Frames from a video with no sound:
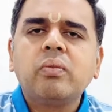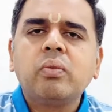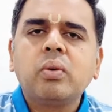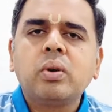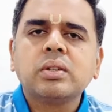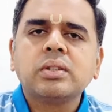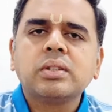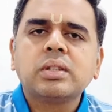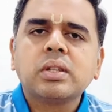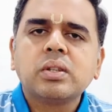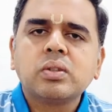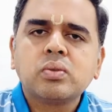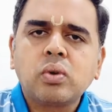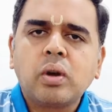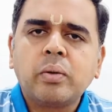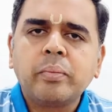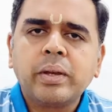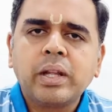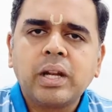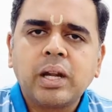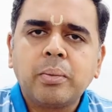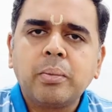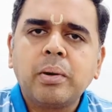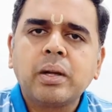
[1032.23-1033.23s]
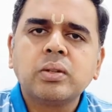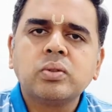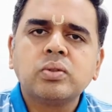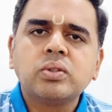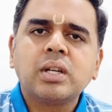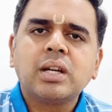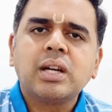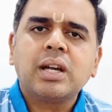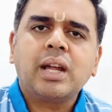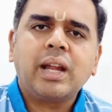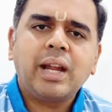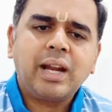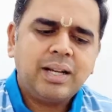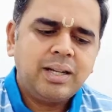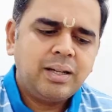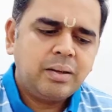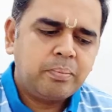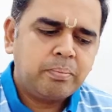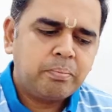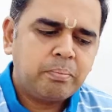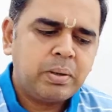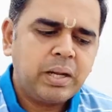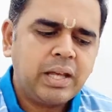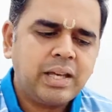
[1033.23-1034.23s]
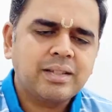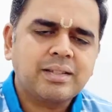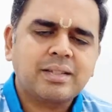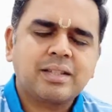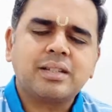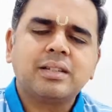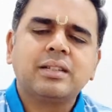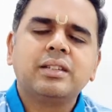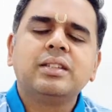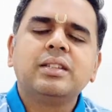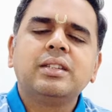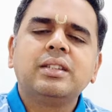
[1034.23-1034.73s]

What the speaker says: was Swami Ramanuja and placed